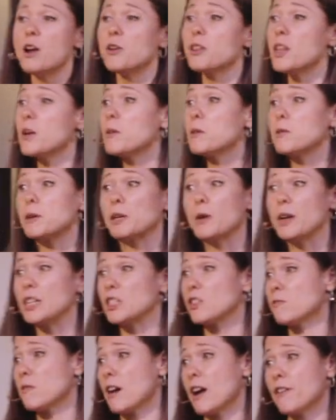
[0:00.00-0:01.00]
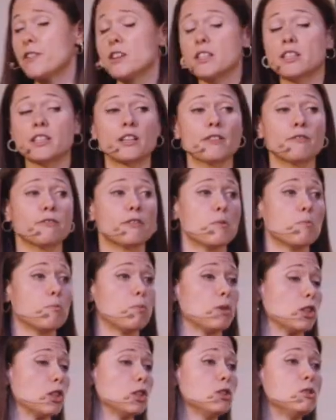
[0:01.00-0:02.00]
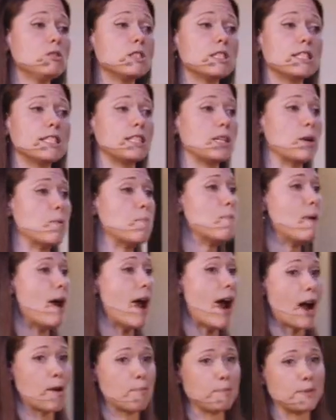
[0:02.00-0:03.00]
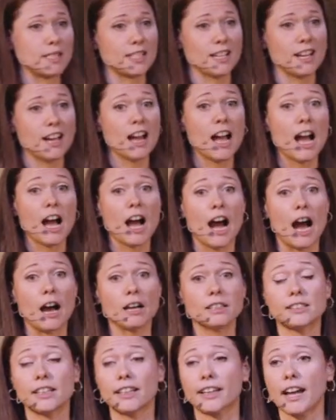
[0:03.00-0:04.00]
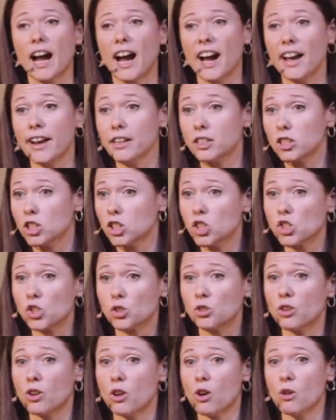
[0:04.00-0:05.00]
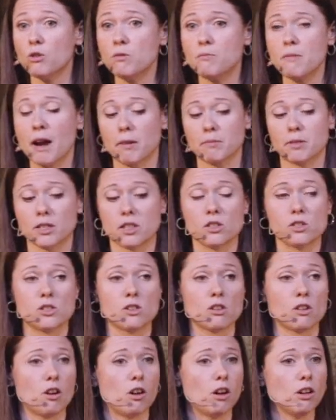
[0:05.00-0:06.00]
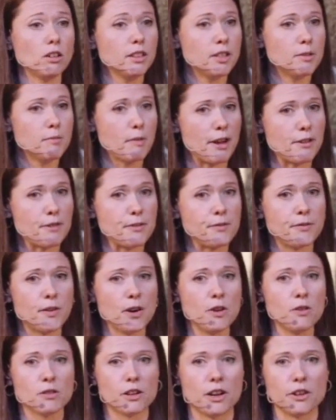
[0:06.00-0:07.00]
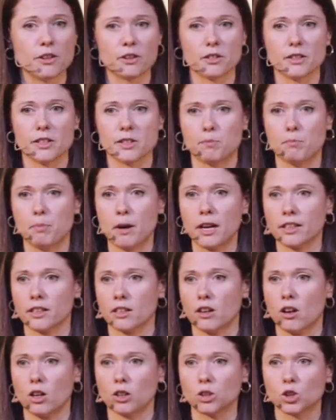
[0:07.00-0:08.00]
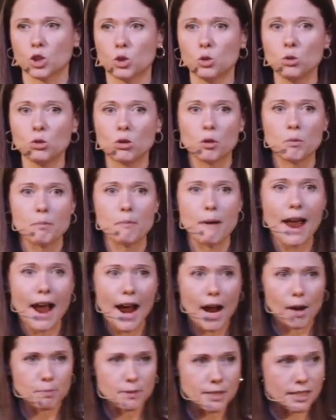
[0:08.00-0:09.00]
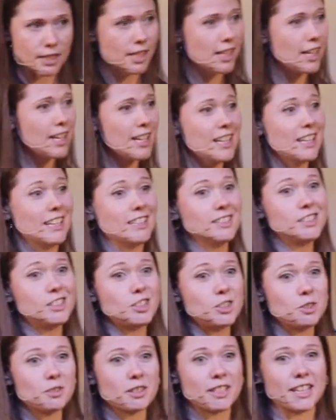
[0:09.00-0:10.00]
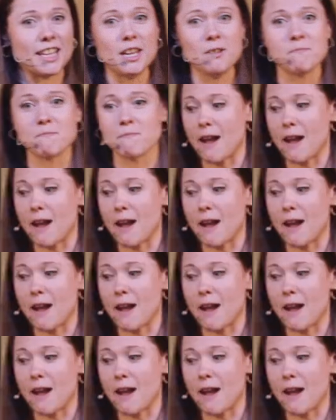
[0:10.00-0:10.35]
there were requests from everything from balloons to maps. I was like, I actually don't own maps because they're all in my phone under this button called Google Maps. I just don't keep